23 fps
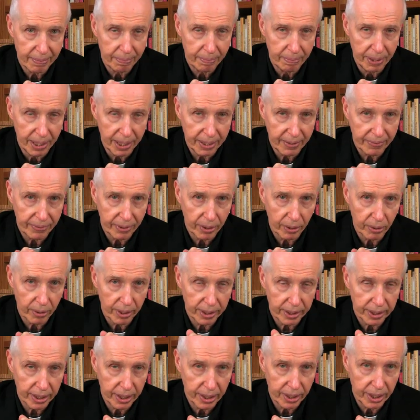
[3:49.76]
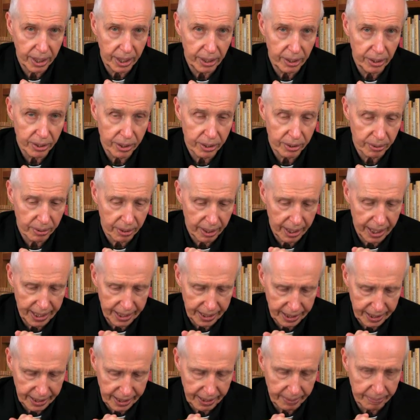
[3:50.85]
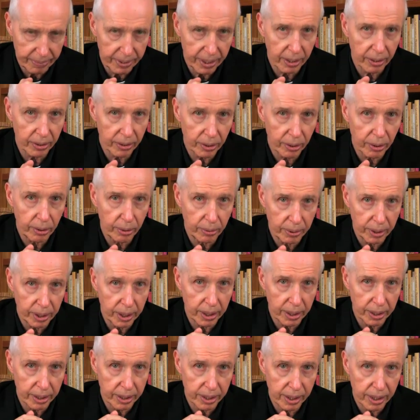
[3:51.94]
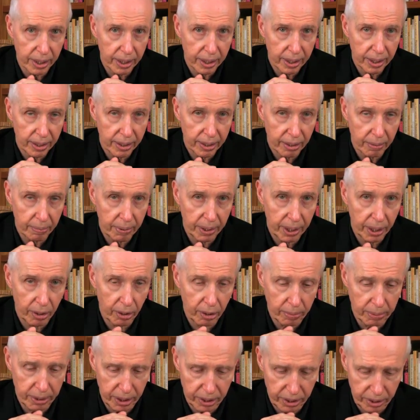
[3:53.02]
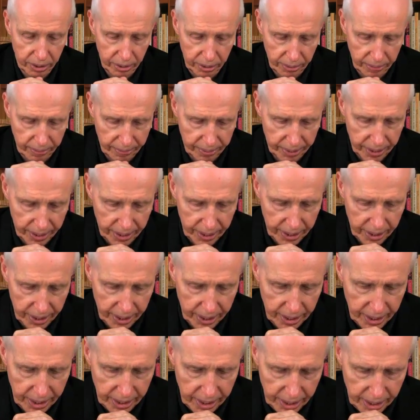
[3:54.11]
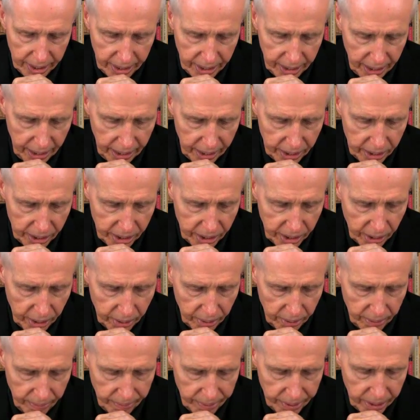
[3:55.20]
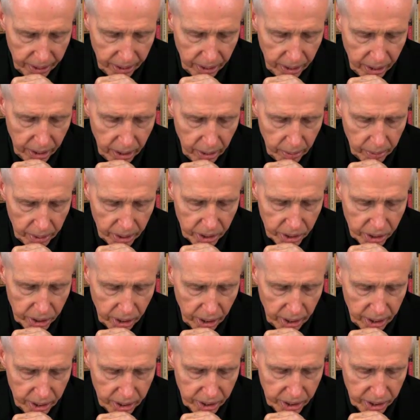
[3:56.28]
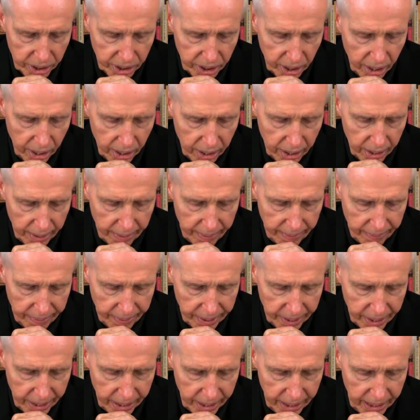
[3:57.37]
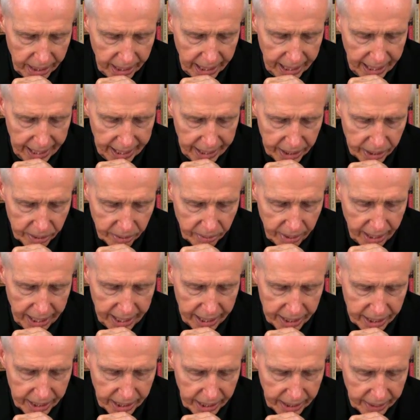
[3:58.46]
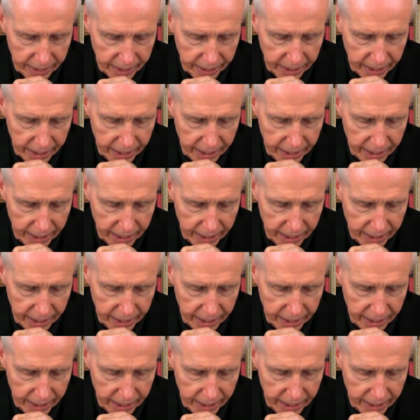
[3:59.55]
But if the Lord continues to enlighten them, they'll know who it is they're paying homage to. And so, we saw his star at his rising